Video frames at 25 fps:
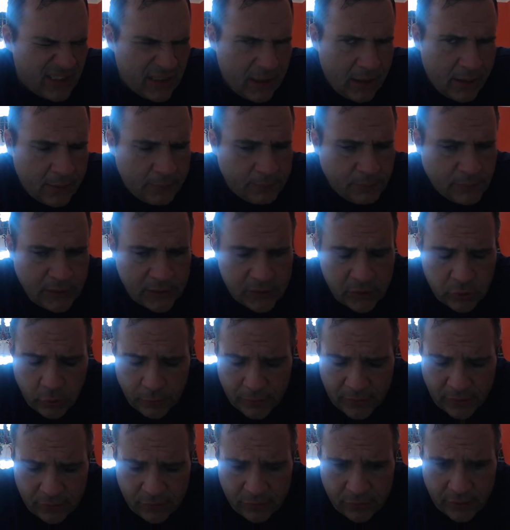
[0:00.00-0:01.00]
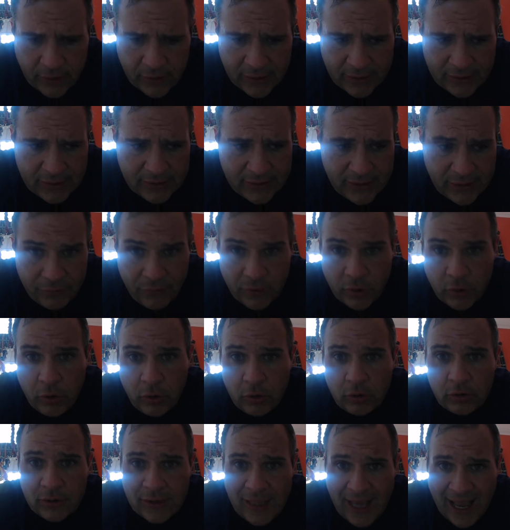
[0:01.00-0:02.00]
And it's going to be a very
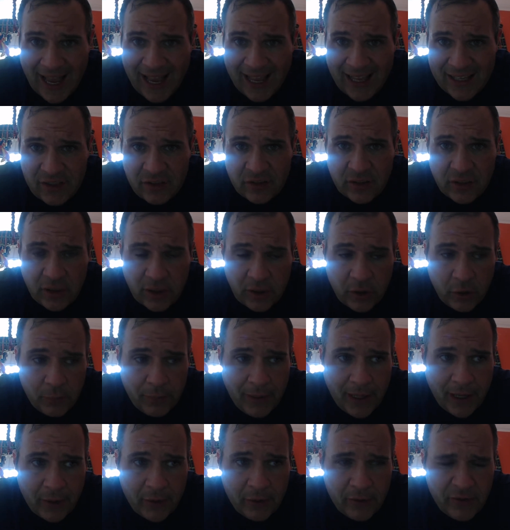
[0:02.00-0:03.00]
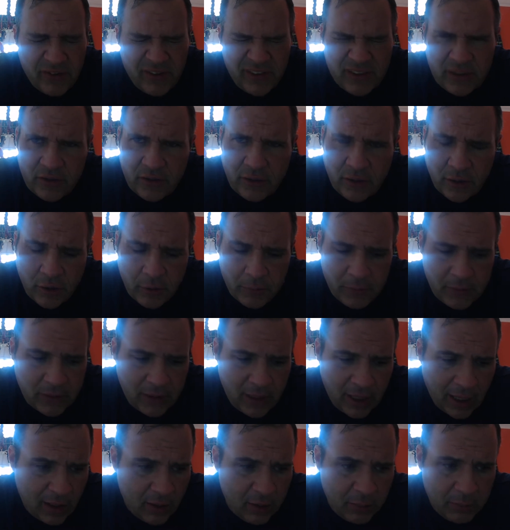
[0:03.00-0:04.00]
difficult task to go back through and determine
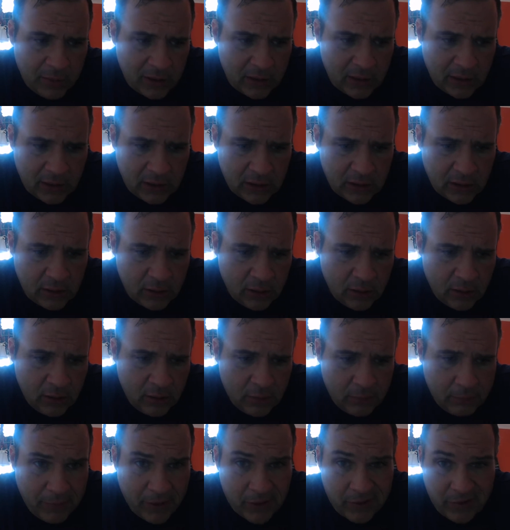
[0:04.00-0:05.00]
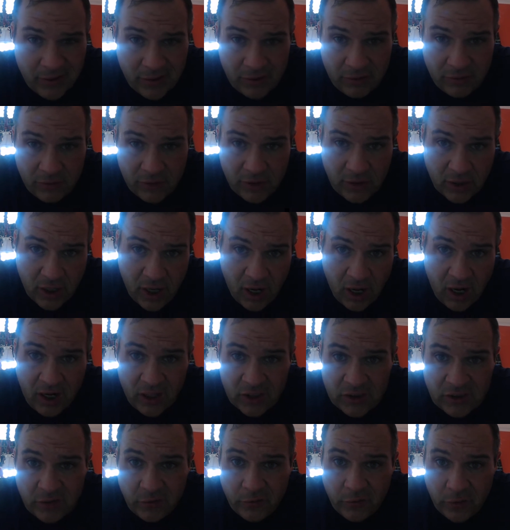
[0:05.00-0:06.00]
how many, basically the
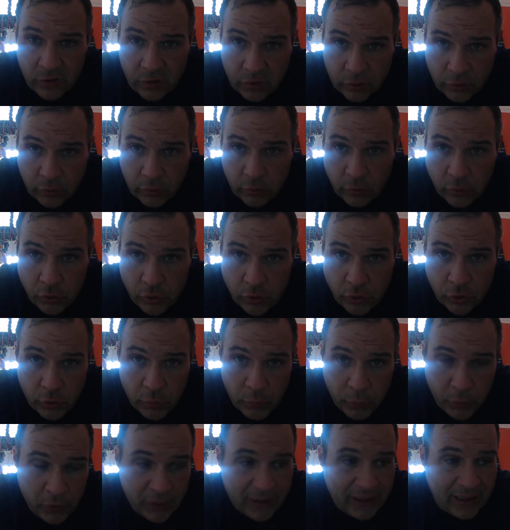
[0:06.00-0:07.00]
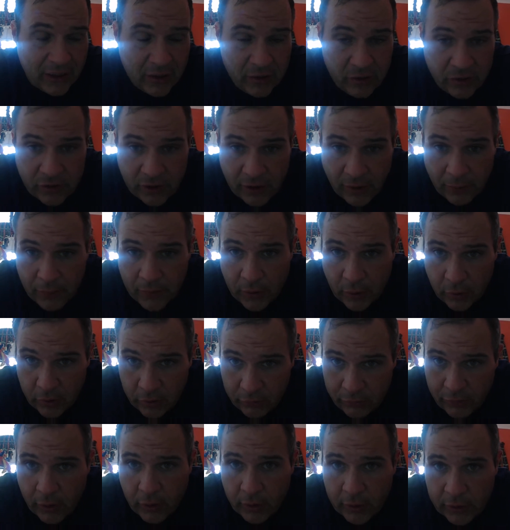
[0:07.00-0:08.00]
cost of the screws you put into something or the
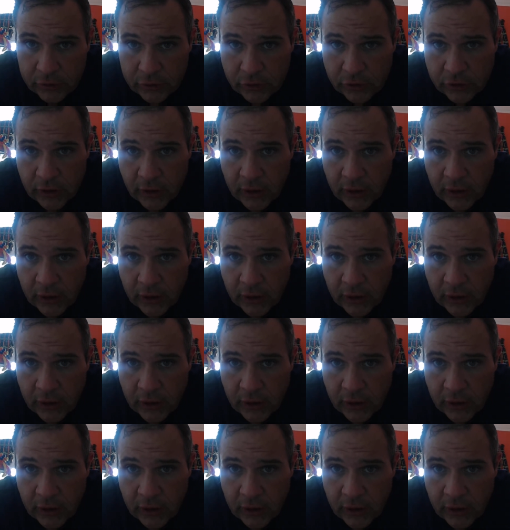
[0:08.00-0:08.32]
varnish.